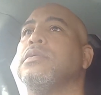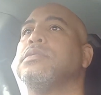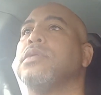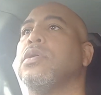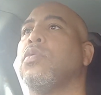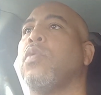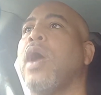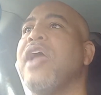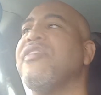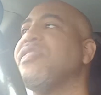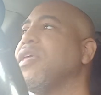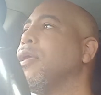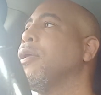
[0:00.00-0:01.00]
So the
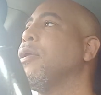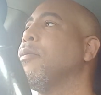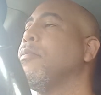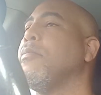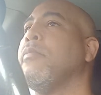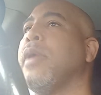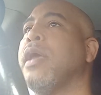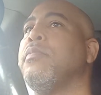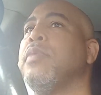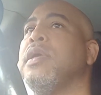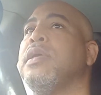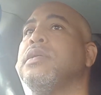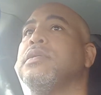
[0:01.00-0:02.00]
right thing may
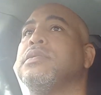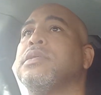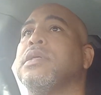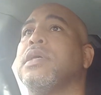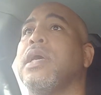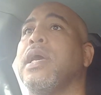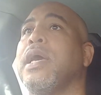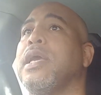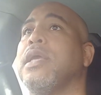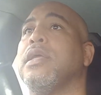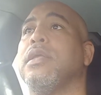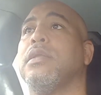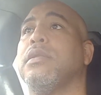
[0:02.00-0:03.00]
be to,
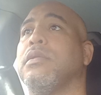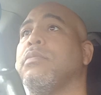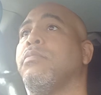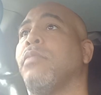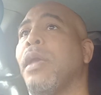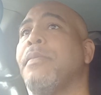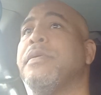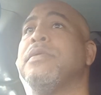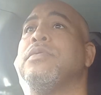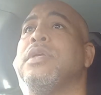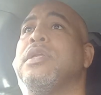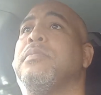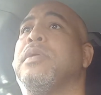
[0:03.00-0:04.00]
hey, maybe
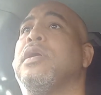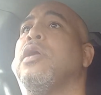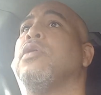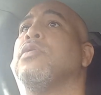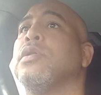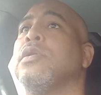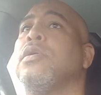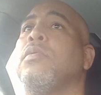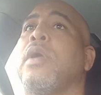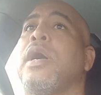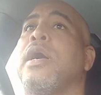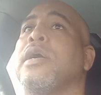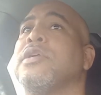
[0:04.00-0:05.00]
you need to be hungry a little
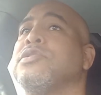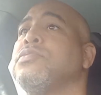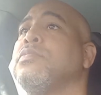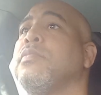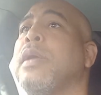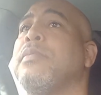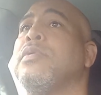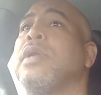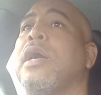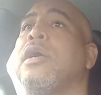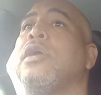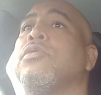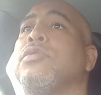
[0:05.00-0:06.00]
while because you maybe
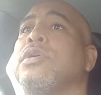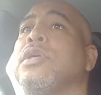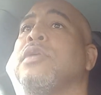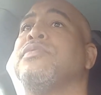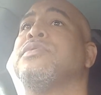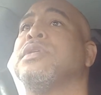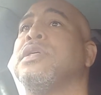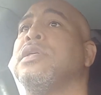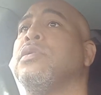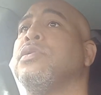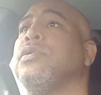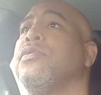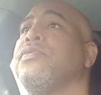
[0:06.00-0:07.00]
not hungry enough to get
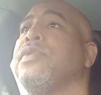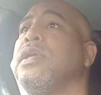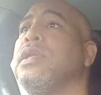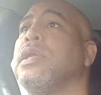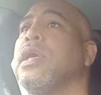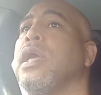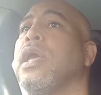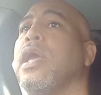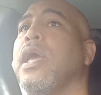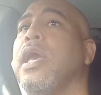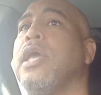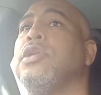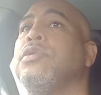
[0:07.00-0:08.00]
on your feet
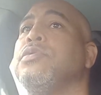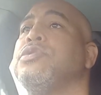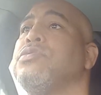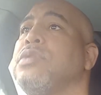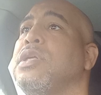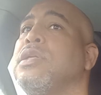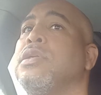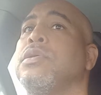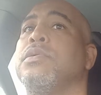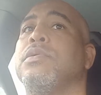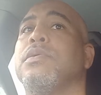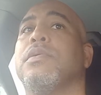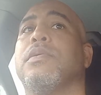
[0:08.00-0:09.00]
and do what you need to do.